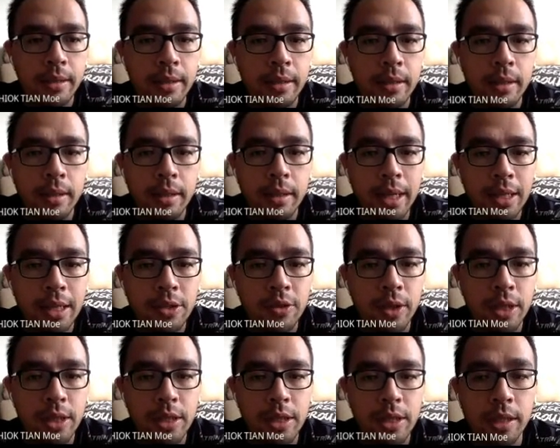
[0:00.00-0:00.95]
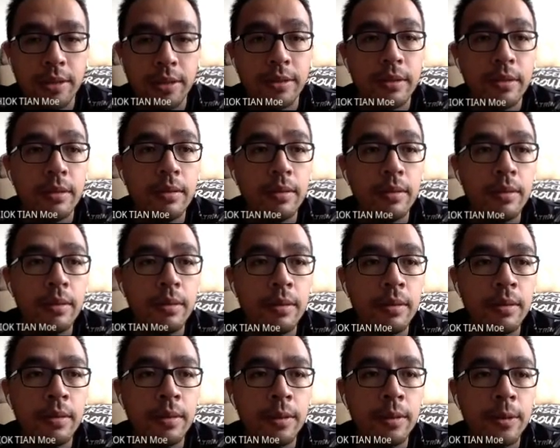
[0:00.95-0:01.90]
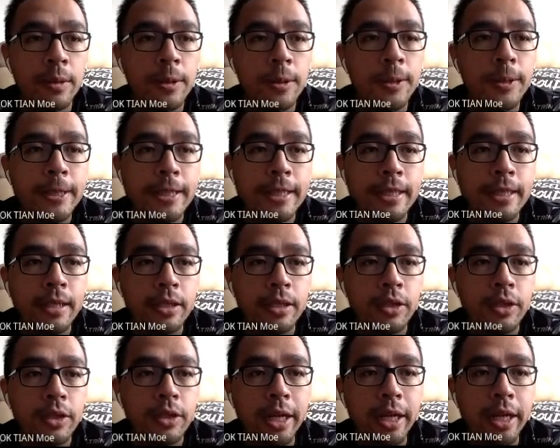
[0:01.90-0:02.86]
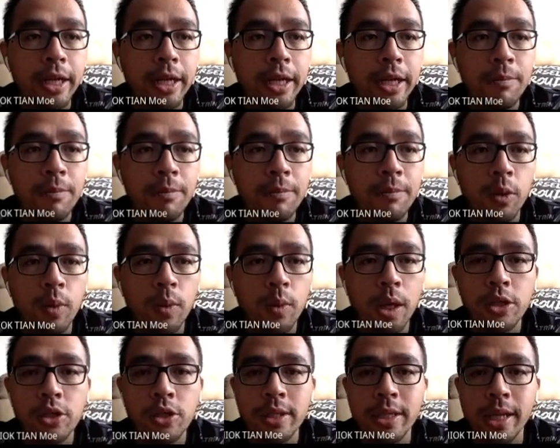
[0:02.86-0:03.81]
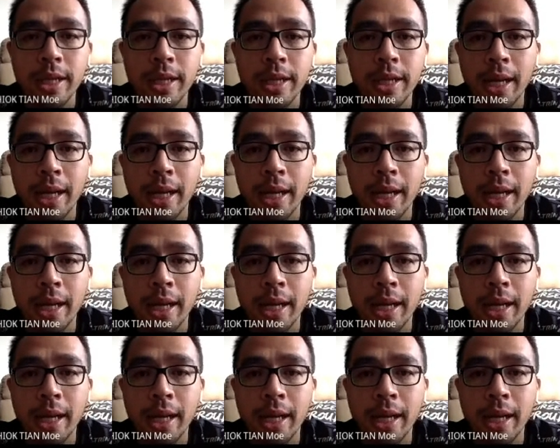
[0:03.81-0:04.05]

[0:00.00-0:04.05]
Next question. So diagram 8.1 shows an